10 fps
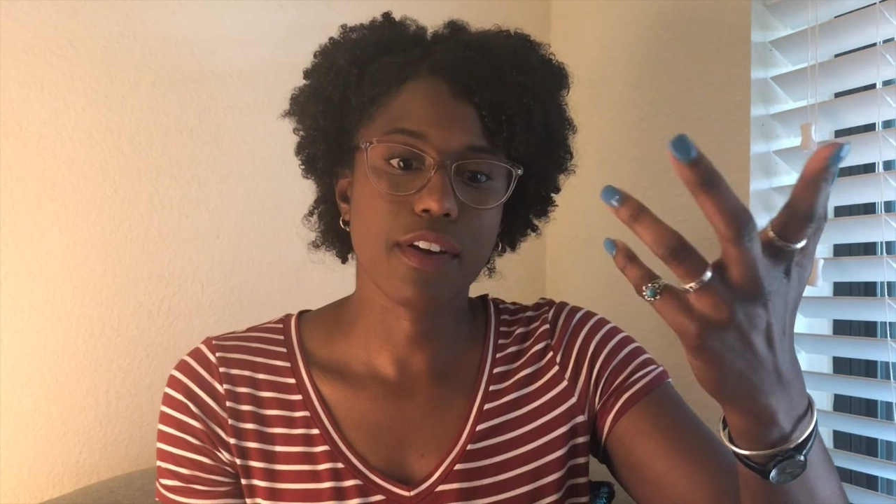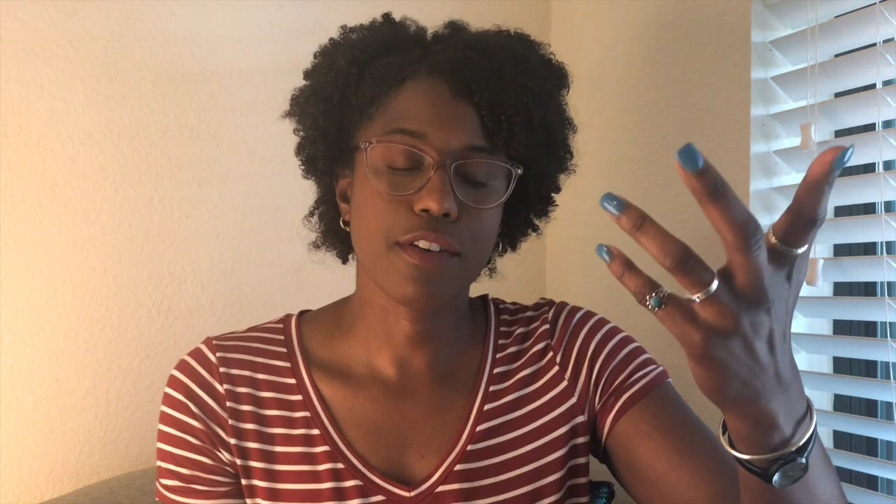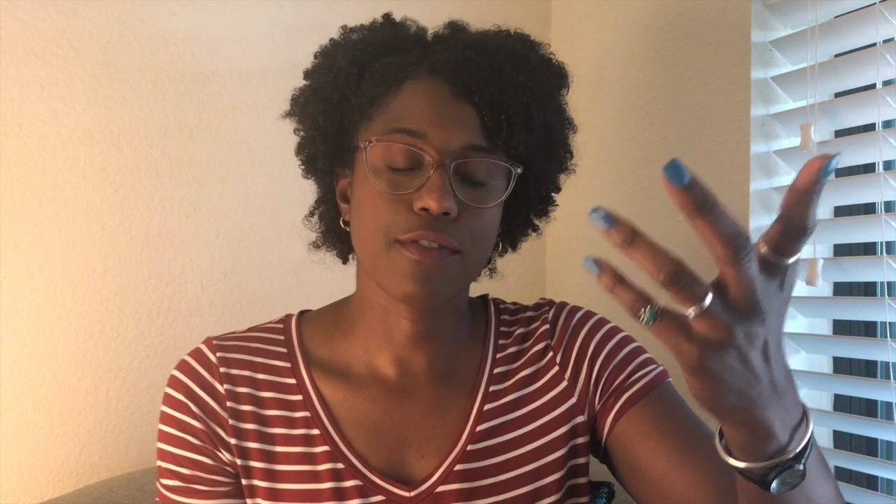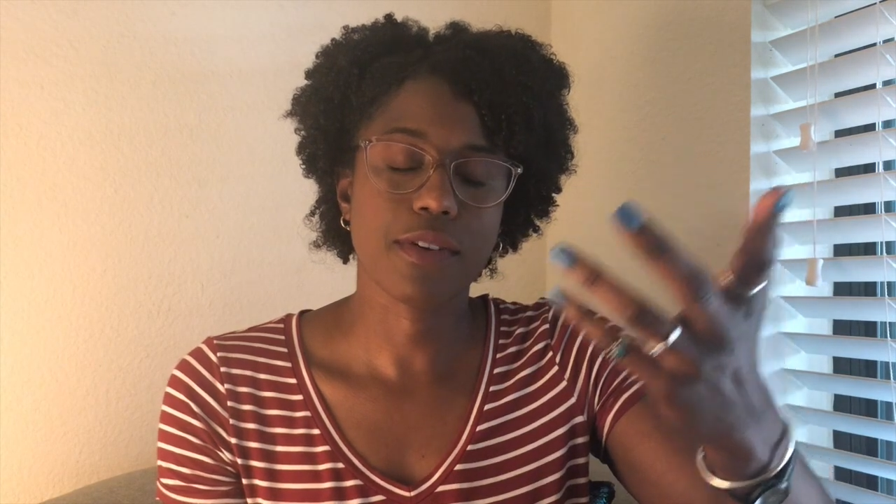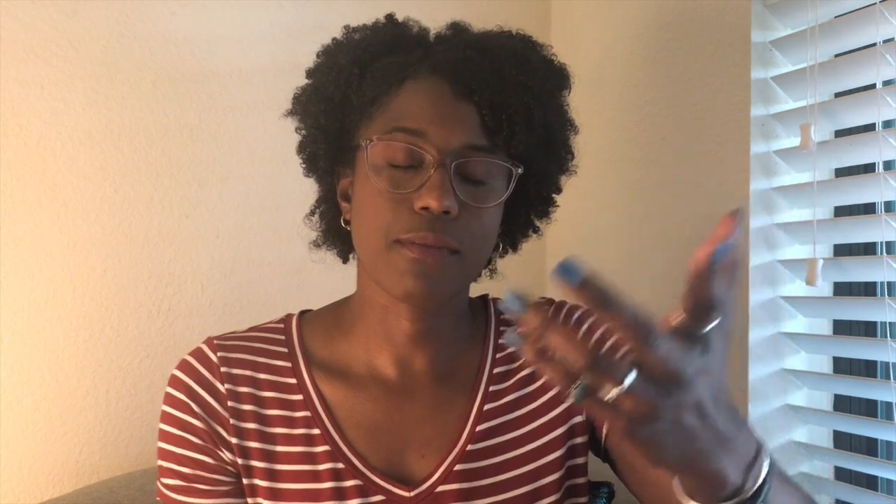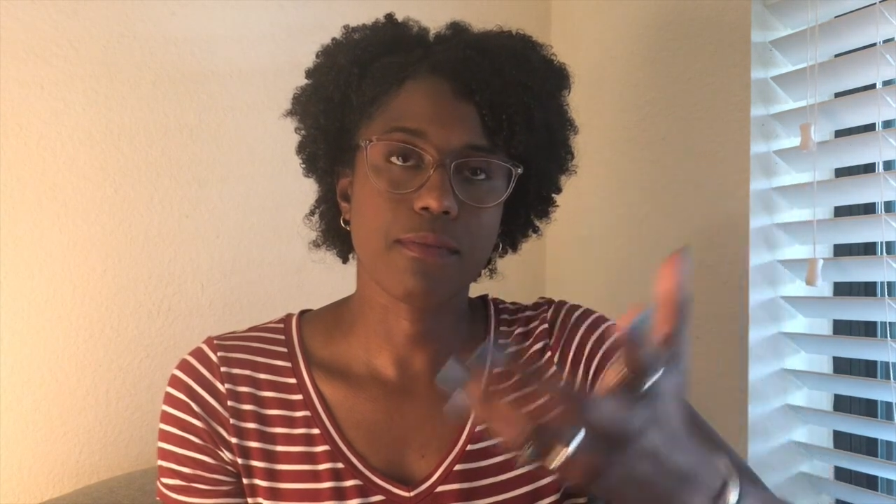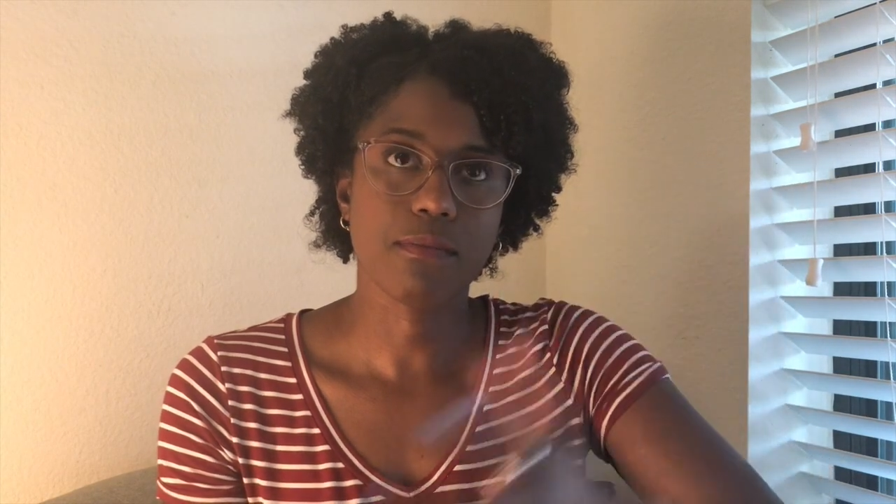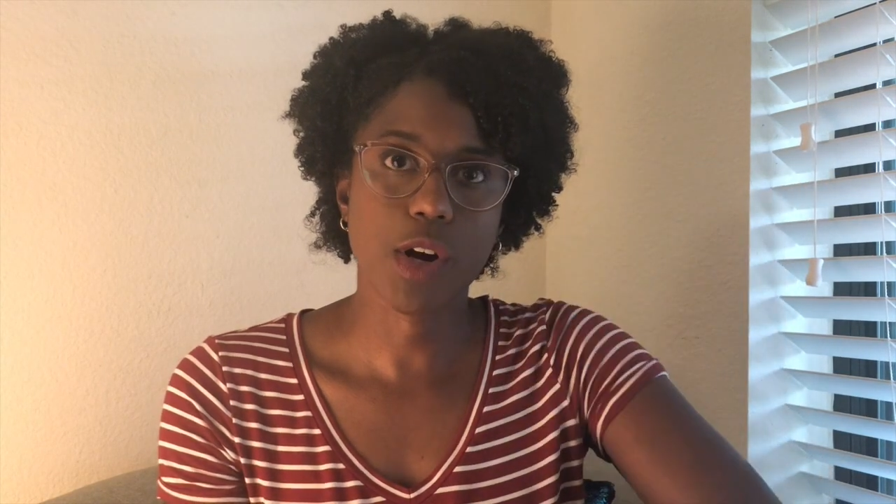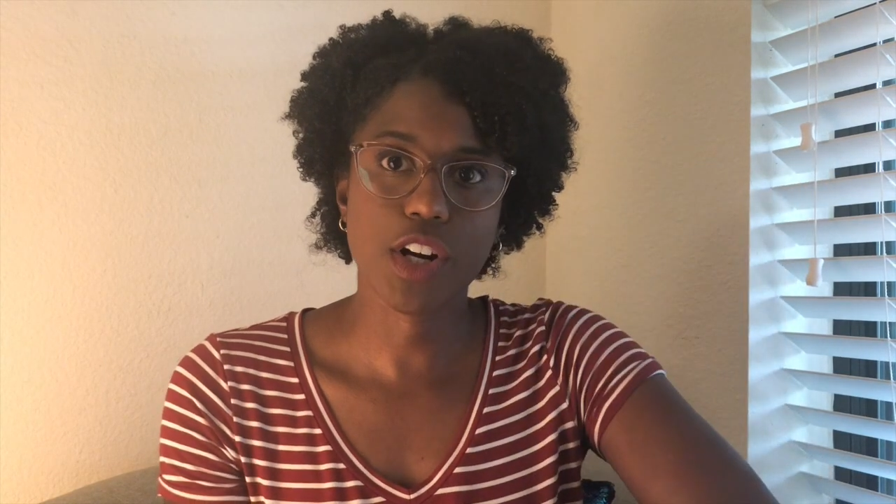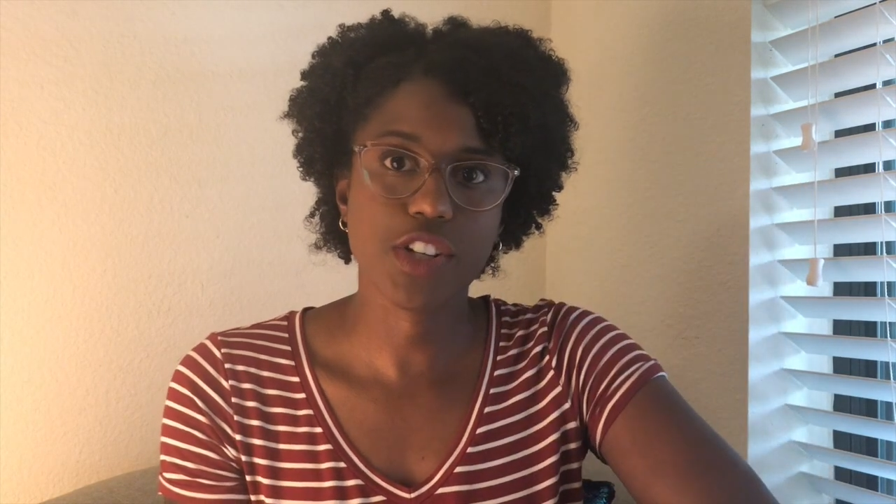of
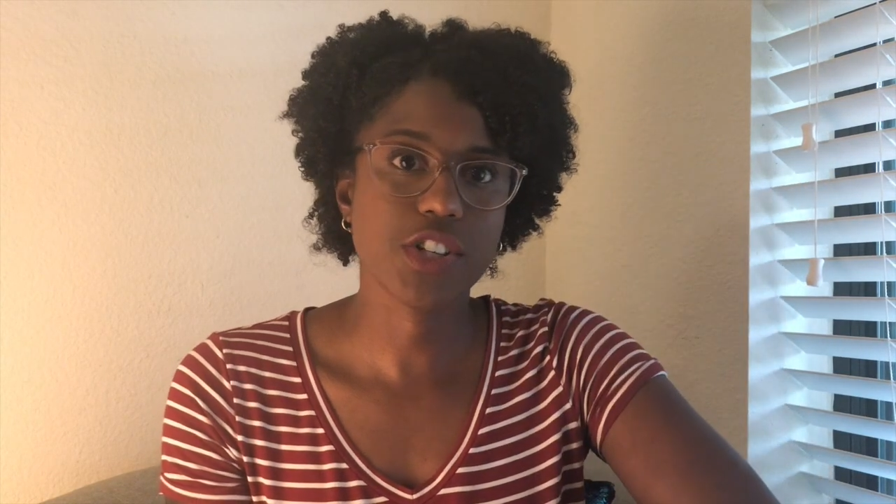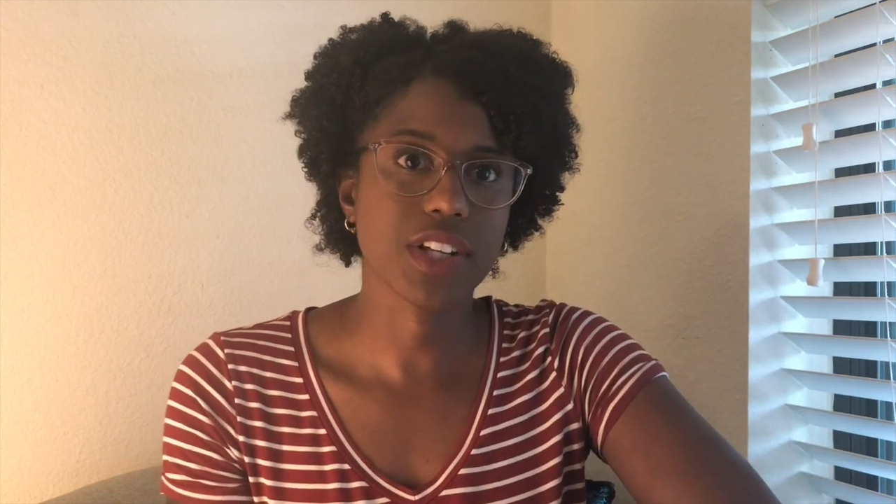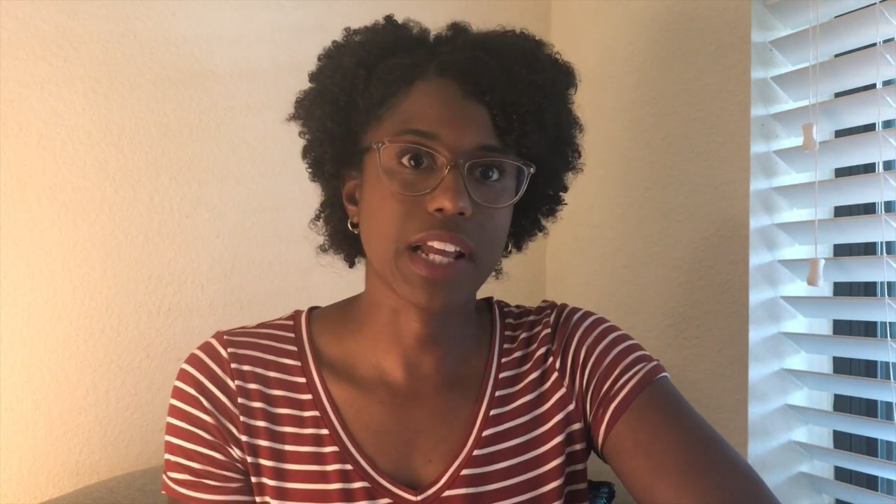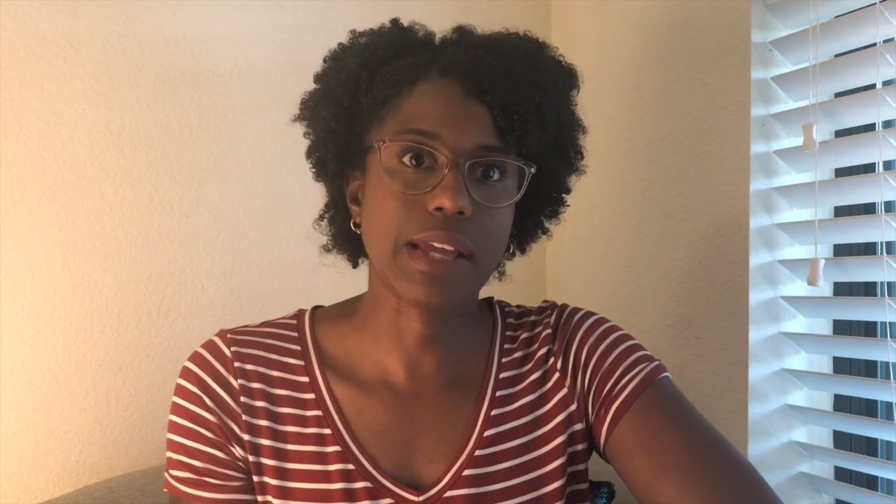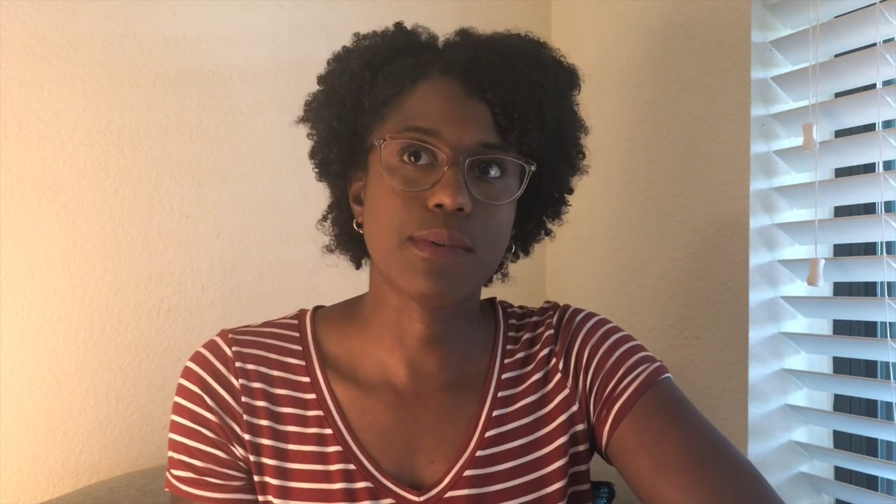March,